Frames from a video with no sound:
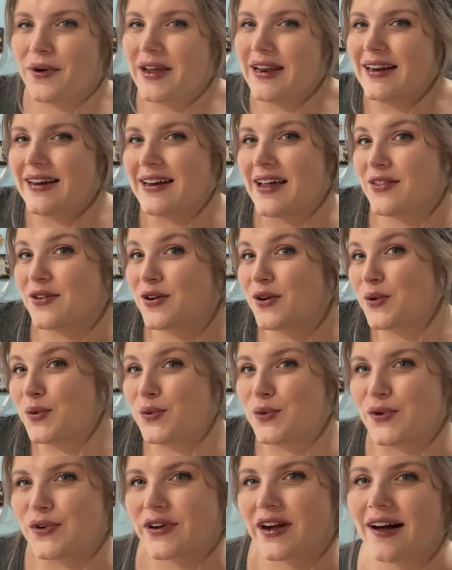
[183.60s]
in another
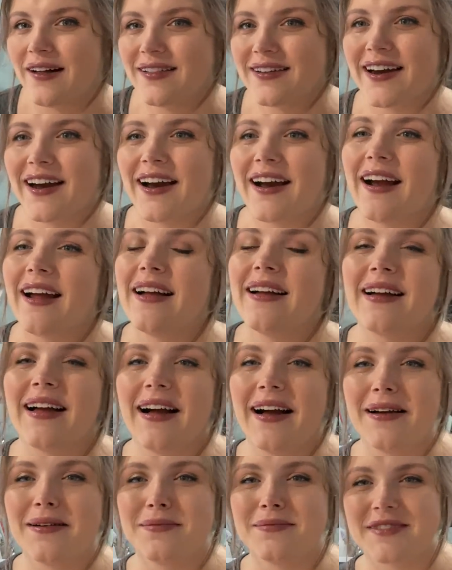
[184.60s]
cool color
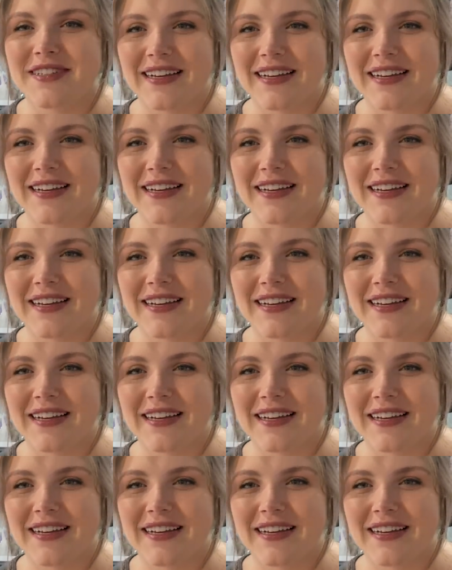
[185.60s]
um,